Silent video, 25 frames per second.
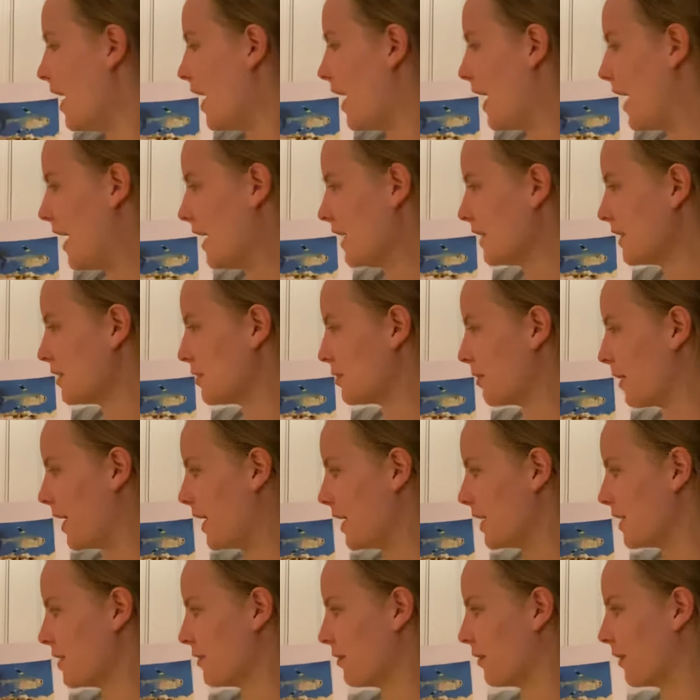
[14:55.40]

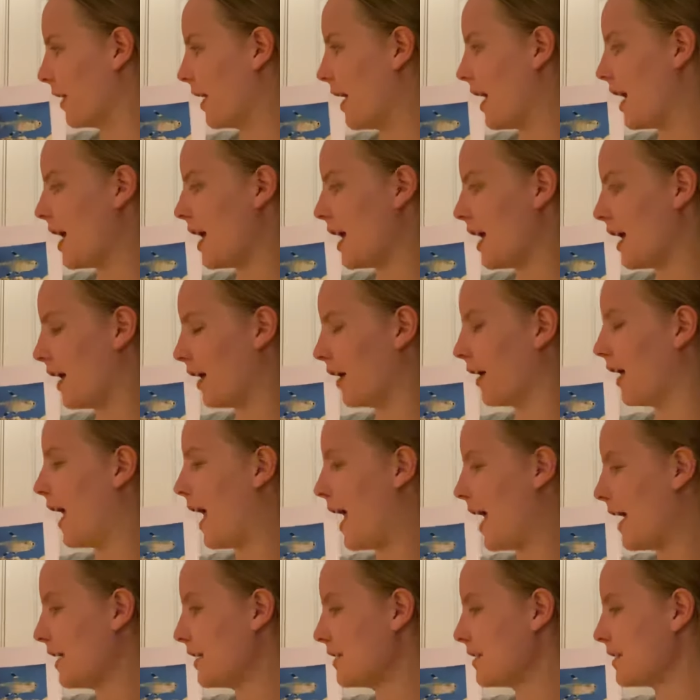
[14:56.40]
X-ray is for
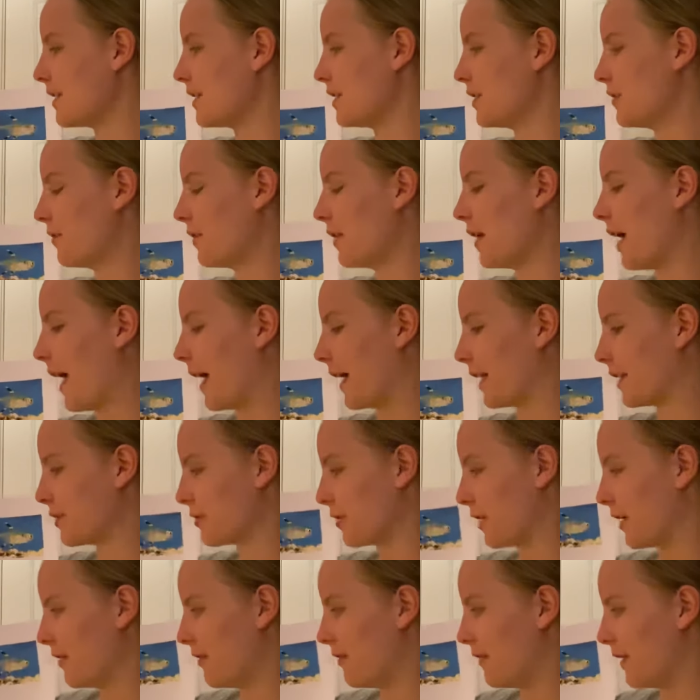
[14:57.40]
X is for
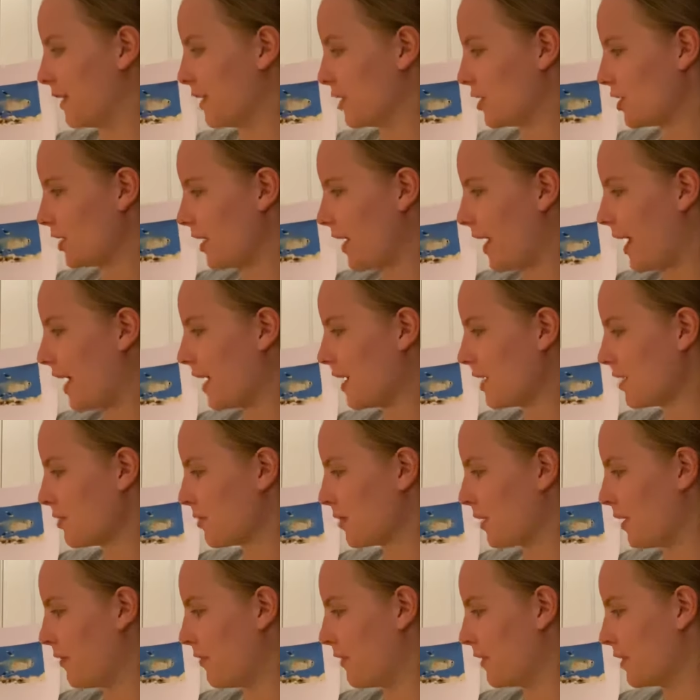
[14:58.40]
X-ray fish.
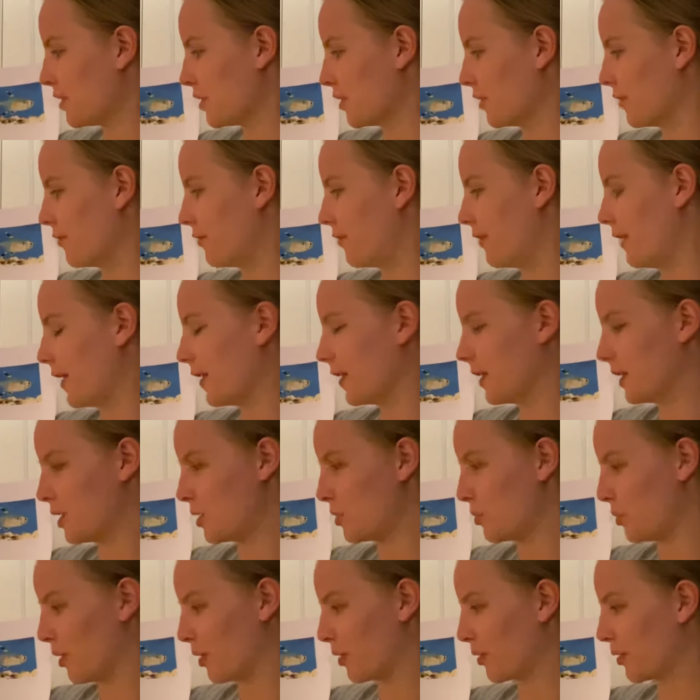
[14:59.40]
X-ray fish are very
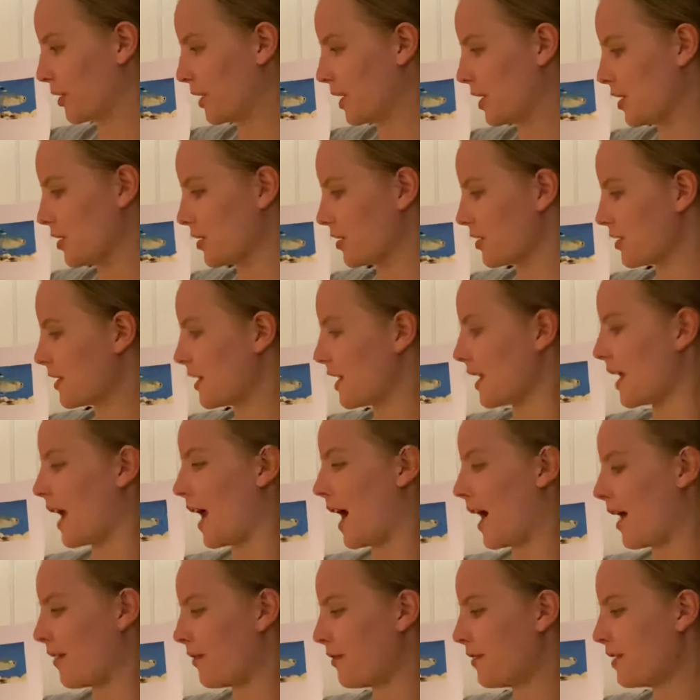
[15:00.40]
small creatures. The
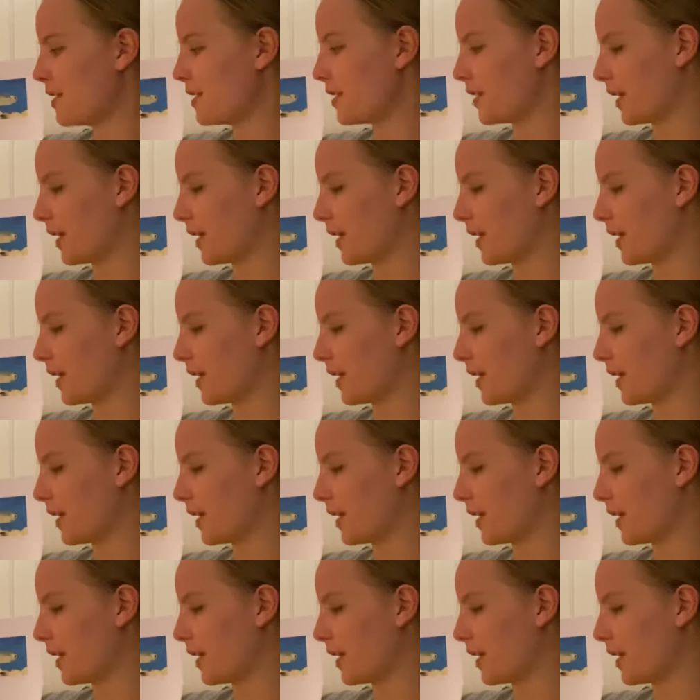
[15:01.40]
average